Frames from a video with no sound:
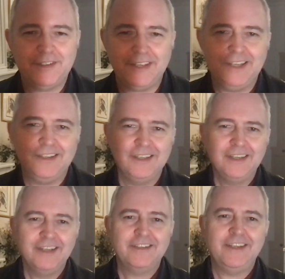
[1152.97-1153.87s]
to seeing
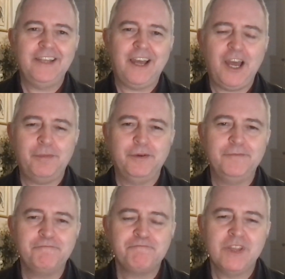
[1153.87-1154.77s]
that
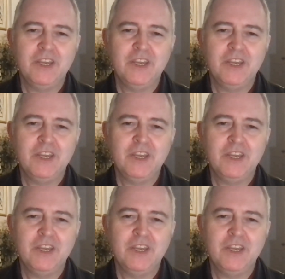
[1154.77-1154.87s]
happen.